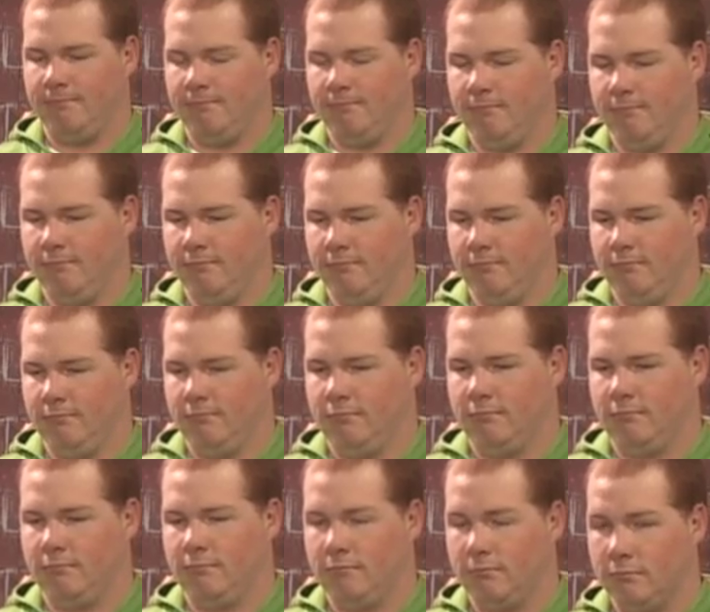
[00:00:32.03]

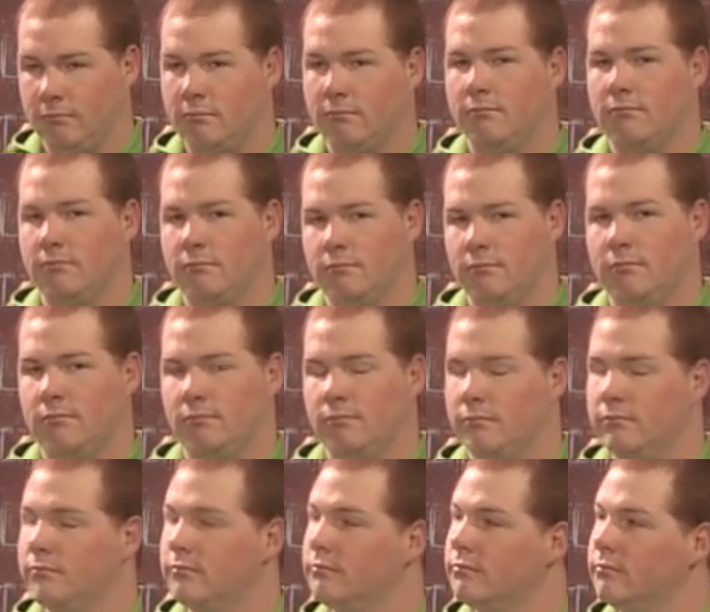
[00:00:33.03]

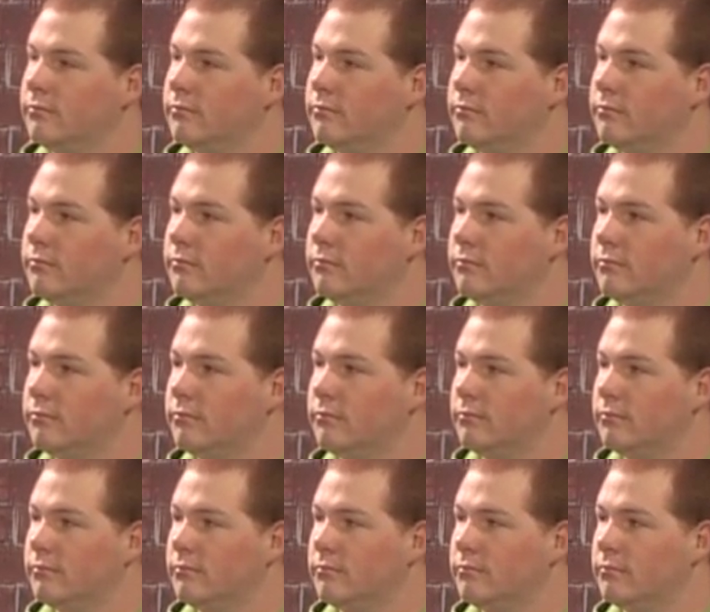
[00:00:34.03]

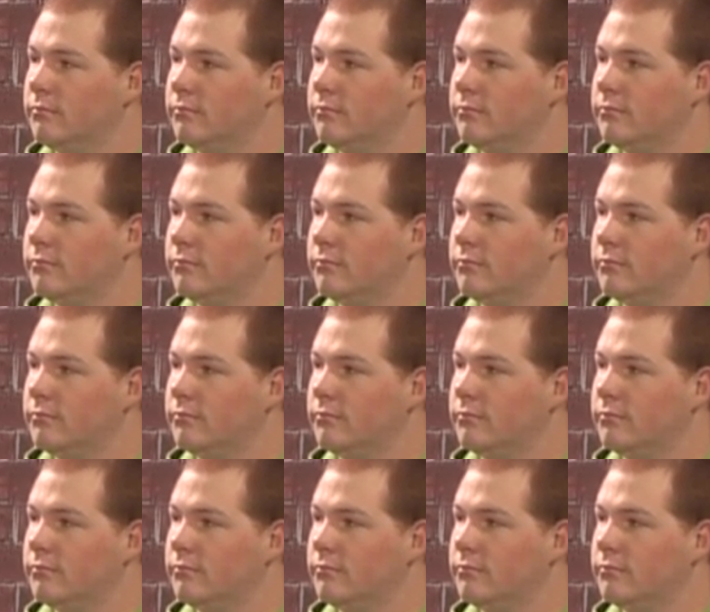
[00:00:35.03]
(silent)